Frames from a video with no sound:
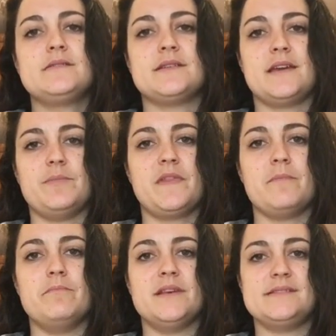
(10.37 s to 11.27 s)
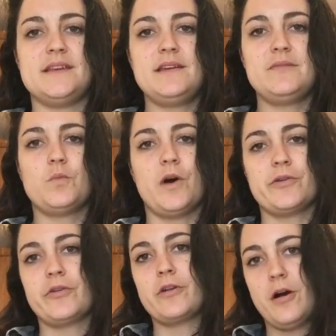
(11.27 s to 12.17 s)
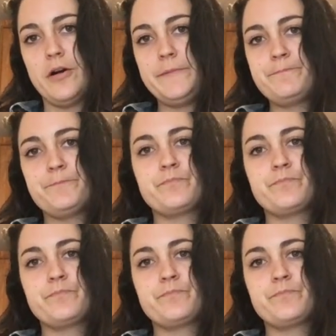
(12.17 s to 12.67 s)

to keep them busy while you're gone.